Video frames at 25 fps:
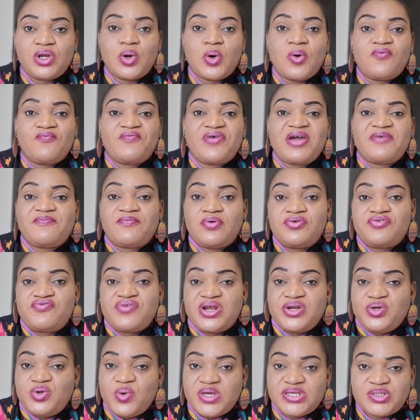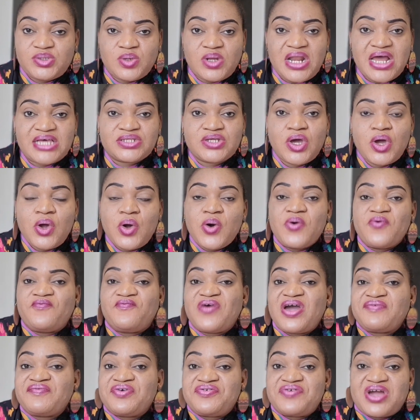or $500 or
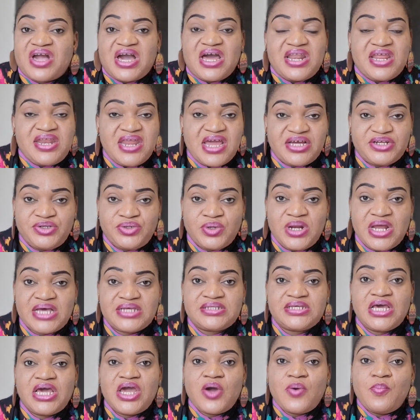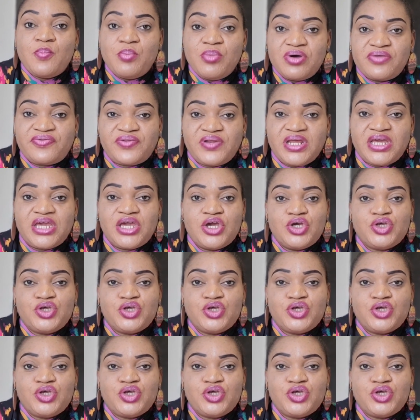500 Canadian dollars monthly,